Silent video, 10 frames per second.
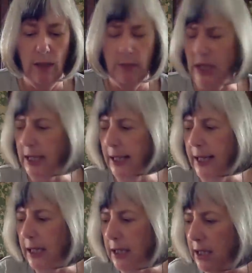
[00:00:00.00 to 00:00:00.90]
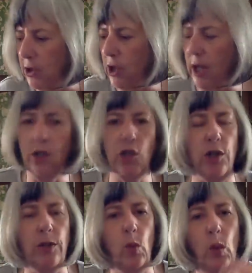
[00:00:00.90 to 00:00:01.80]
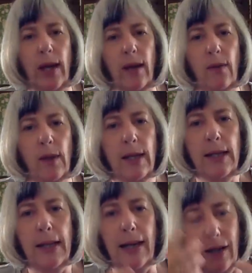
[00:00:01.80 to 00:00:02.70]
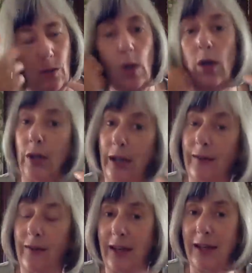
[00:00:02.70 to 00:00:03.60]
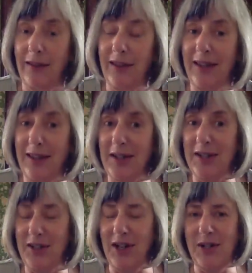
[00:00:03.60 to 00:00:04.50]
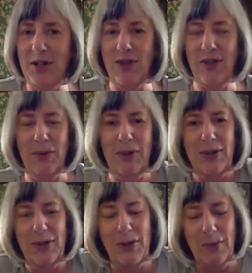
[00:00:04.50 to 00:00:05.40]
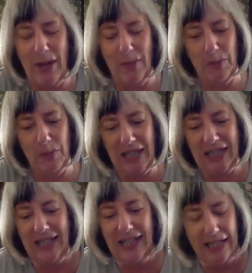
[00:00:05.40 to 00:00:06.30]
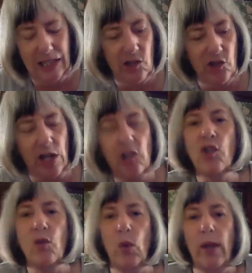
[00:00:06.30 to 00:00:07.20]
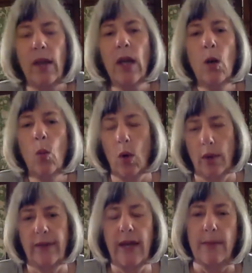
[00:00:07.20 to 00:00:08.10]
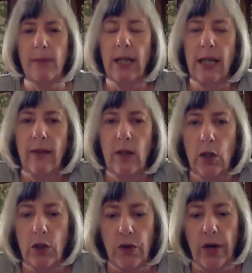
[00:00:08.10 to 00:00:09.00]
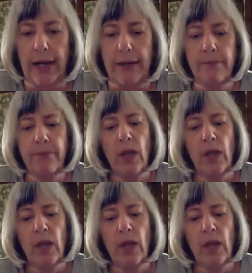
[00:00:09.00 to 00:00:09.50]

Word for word: particularly in conjunction with uh, well, yes, they're, they're the conjunctions I want to talk about, but particularly in conjunction with what is happening in the Ukraine.